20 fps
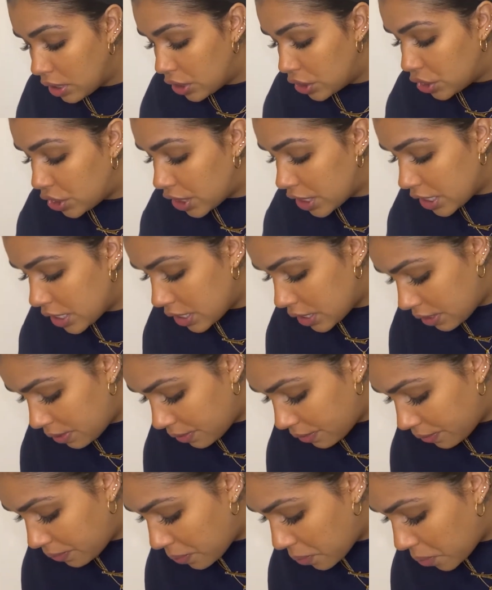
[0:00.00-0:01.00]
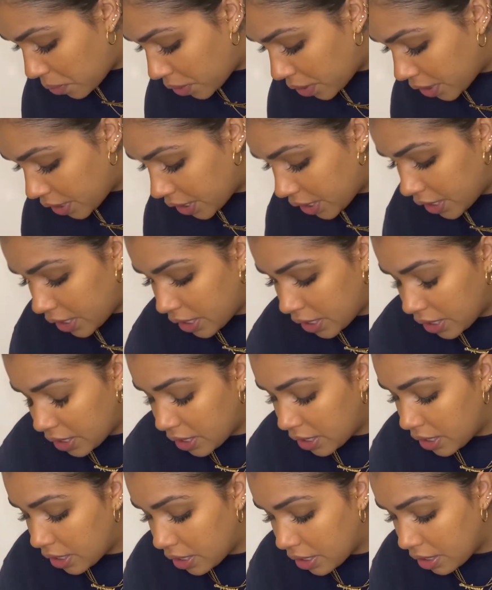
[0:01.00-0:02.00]
Just
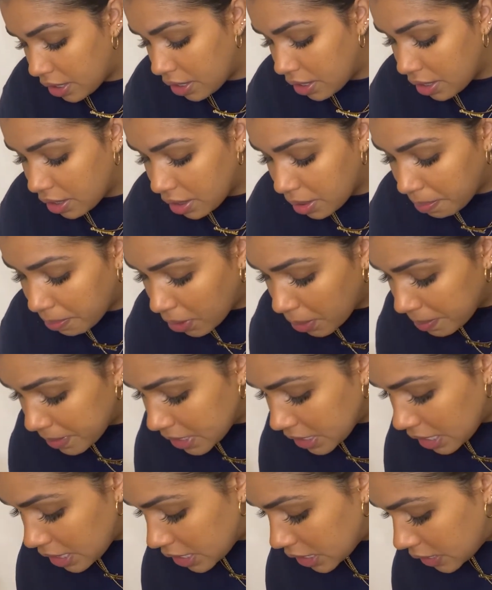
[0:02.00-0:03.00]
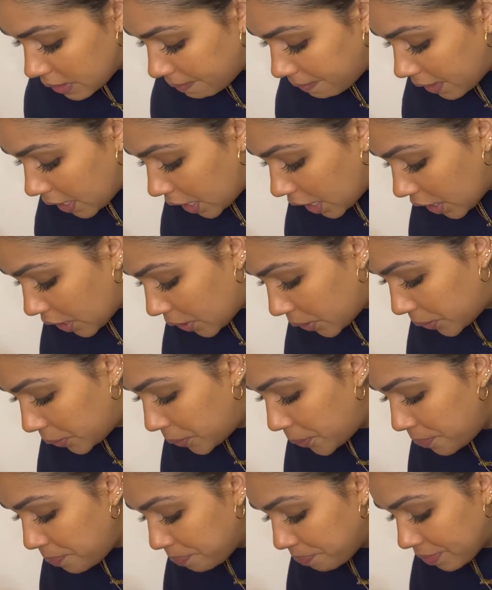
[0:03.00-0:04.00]
for the purpose of this video,
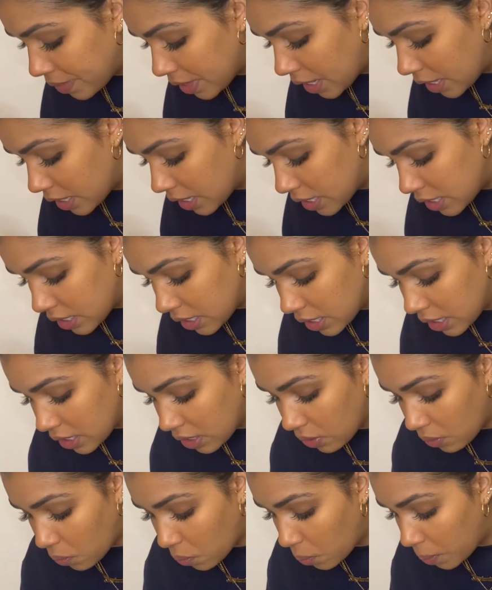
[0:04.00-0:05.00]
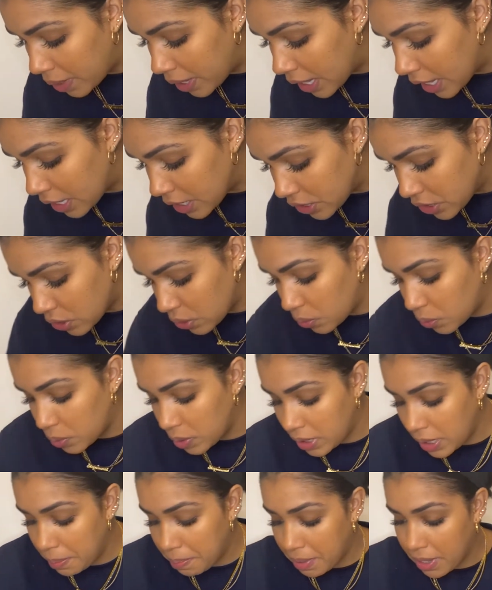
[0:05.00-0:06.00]
we can
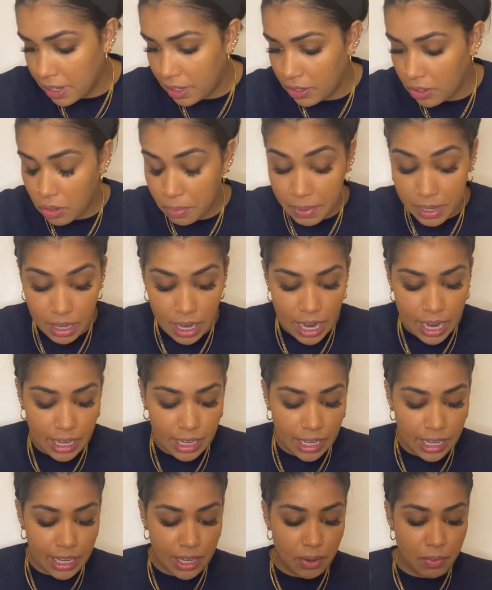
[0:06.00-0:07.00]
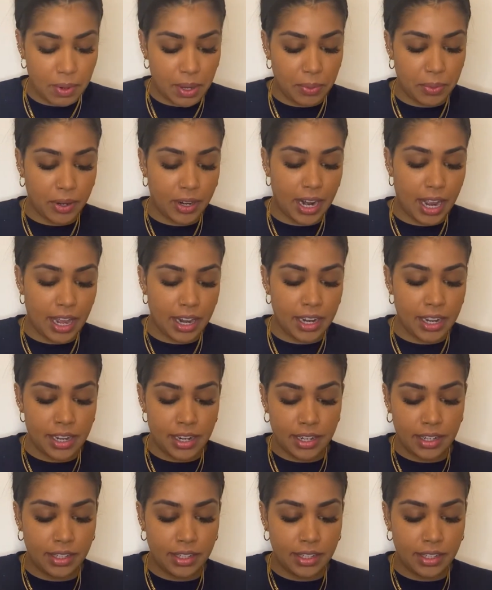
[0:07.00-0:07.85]
totally put a little bit of highlight while we're at it.